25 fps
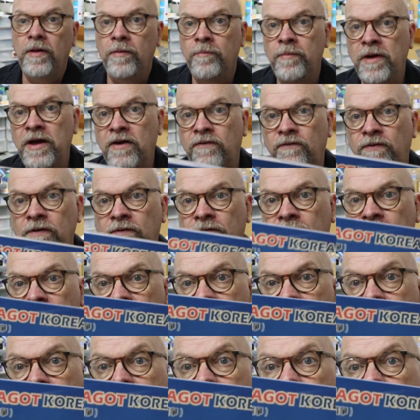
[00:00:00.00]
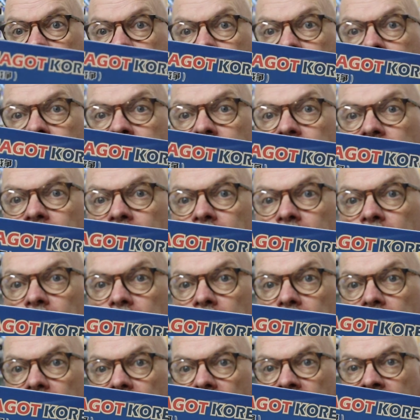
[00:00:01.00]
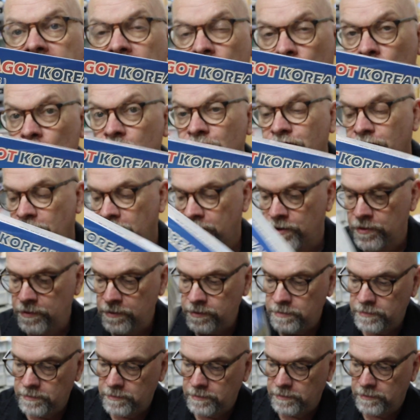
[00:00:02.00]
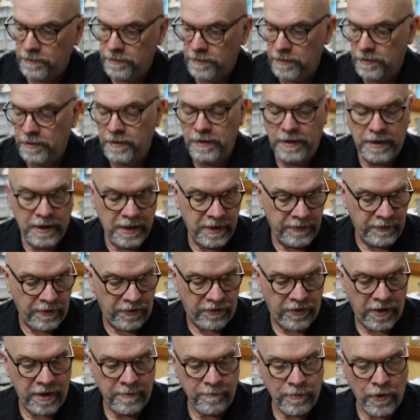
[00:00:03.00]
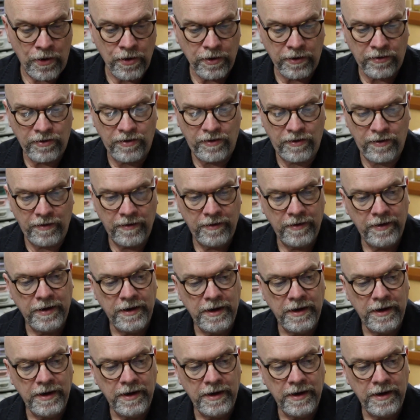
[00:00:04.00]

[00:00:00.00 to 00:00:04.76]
MiG-15 and also in the same box